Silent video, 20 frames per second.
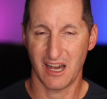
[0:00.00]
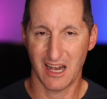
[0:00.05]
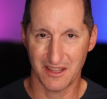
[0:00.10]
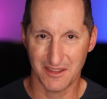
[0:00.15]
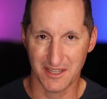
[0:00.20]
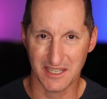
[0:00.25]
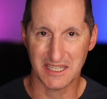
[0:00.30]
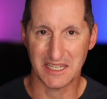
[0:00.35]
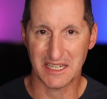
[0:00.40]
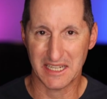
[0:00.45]

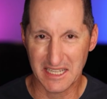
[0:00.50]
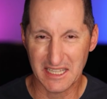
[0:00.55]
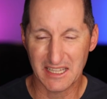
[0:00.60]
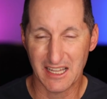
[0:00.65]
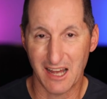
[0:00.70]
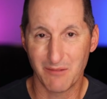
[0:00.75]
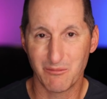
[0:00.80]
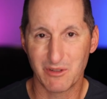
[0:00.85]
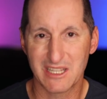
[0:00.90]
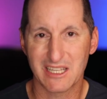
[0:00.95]
either in
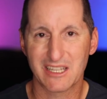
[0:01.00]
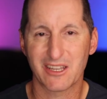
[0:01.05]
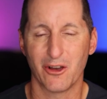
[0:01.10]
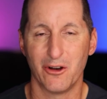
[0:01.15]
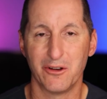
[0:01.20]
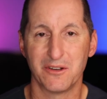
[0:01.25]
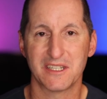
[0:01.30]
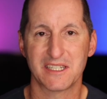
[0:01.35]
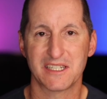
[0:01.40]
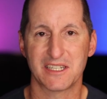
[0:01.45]
line with the
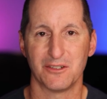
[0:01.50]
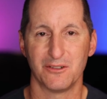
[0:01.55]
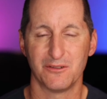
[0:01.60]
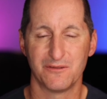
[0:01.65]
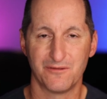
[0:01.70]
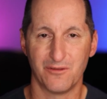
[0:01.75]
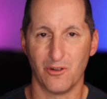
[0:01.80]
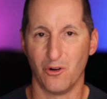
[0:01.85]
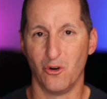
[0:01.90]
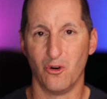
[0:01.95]
code
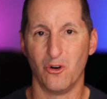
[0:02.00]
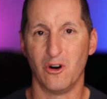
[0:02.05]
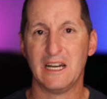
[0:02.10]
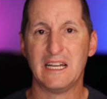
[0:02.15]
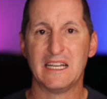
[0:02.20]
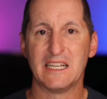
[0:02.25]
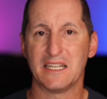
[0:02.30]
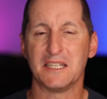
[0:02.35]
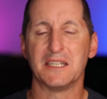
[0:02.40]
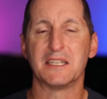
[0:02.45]
itself or
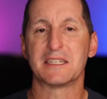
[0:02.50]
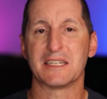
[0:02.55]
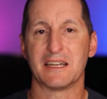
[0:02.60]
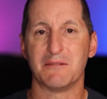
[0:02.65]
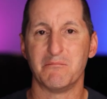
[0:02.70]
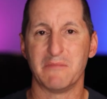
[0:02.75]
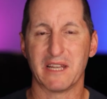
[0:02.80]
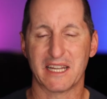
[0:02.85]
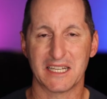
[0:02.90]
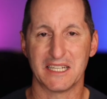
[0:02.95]
in
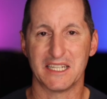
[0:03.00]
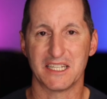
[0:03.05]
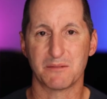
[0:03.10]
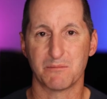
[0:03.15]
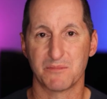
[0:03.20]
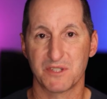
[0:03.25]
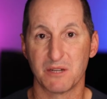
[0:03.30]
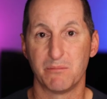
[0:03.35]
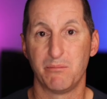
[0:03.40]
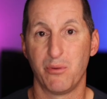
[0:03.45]
some
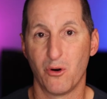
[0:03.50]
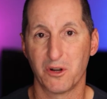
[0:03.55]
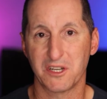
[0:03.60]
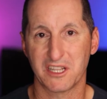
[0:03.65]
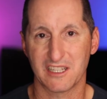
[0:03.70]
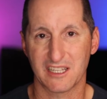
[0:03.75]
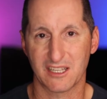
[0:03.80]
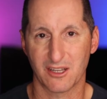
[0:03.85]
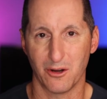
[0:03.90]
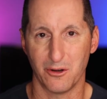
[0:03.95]
mechanism
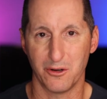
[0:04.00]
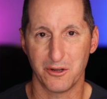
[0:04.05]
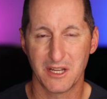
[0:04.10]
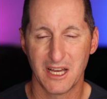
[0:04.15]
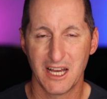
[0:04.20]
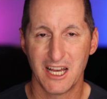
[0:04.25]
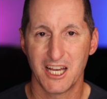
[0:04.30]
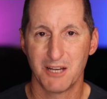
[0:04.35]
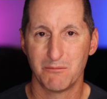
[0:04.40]
supporting the code.